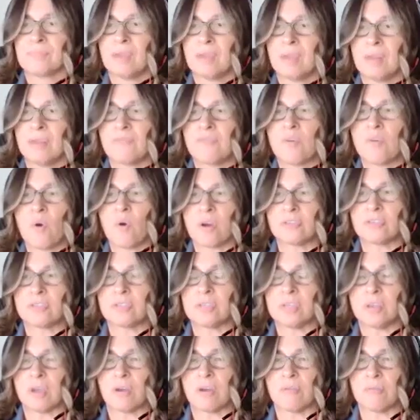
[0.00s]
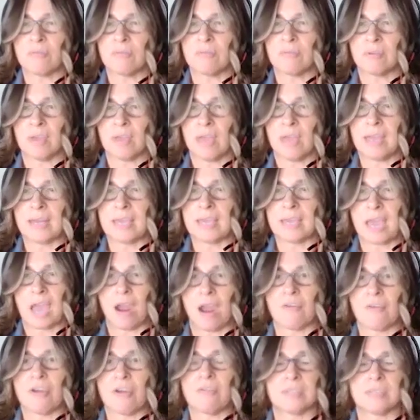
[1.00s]
and of course, you know, any
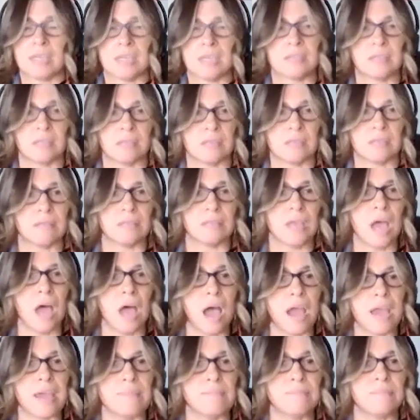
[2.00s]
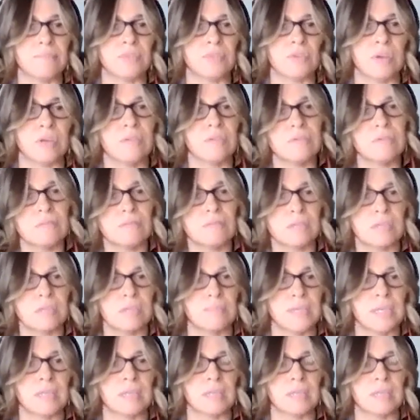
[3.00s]
carrier, it takes a little time. So I knew there was going
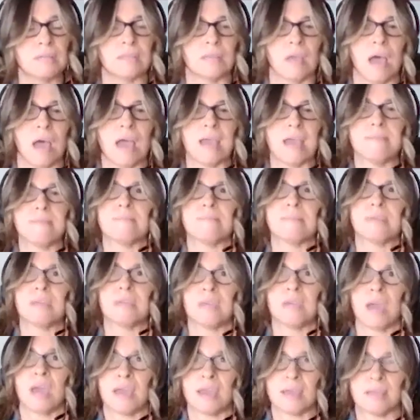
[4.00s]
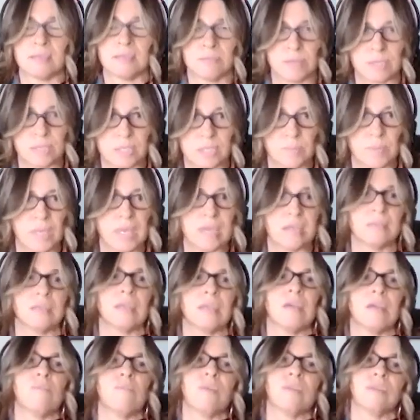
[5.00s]
to be a little time. I had to explain to
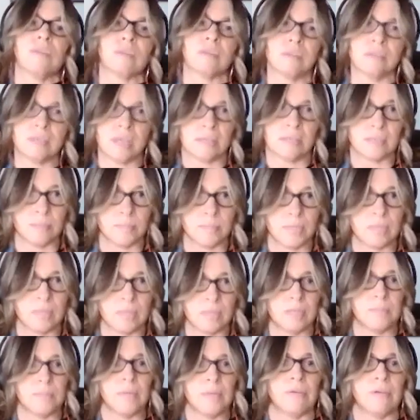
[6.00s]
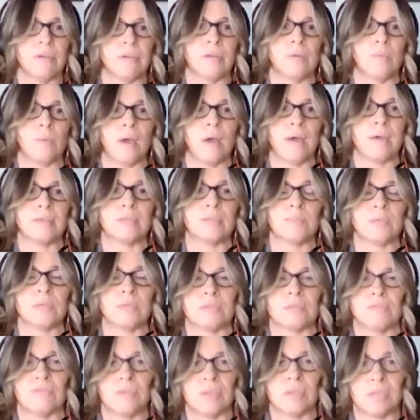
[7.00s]
him what the contestability period was,
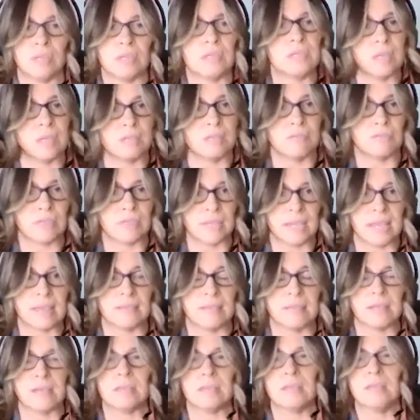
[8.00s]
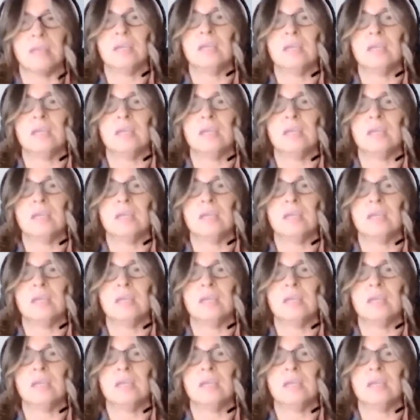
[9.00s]
because he really didn't understand it.